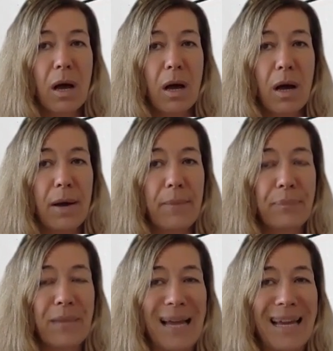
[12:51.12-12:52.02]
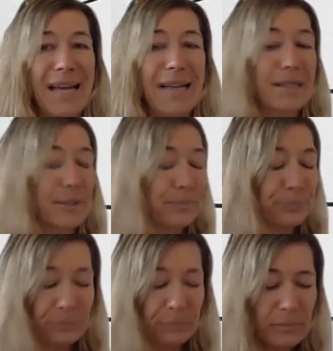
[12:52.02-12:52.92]
I guess,
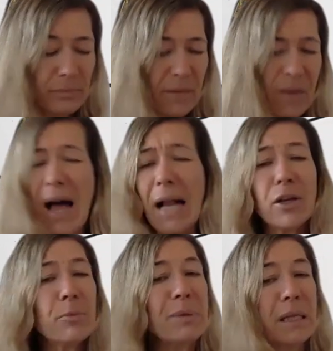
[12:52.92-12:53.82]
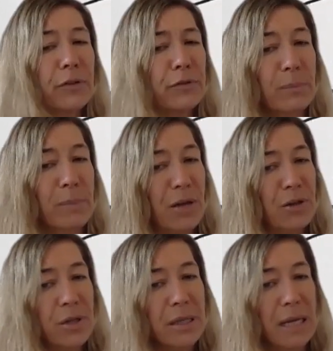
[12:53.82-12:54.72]
valuable
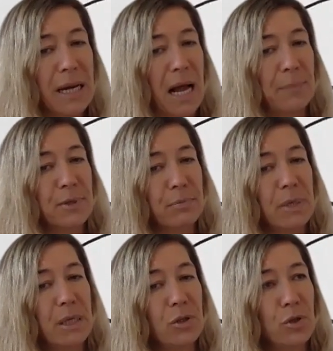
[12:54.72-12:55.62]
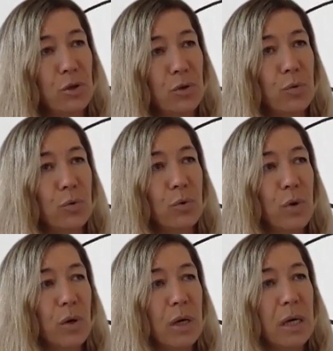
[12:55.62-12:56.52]
information that helps me to
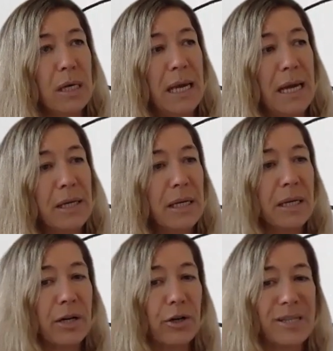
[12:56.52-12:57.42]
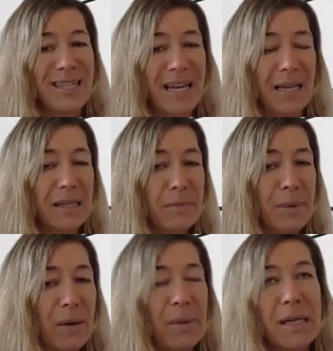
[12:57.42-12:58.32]
get a clearer sense
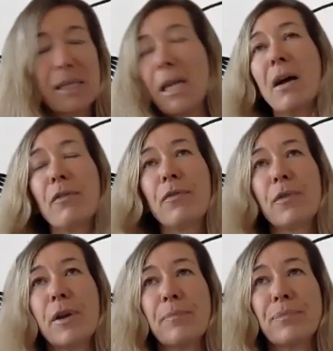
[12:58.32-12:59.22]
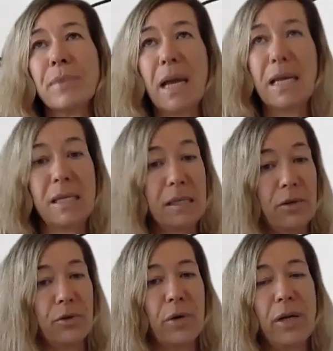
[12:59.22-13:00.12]
about myself and the
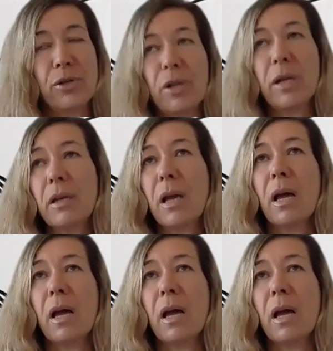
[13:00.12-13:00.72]
situation.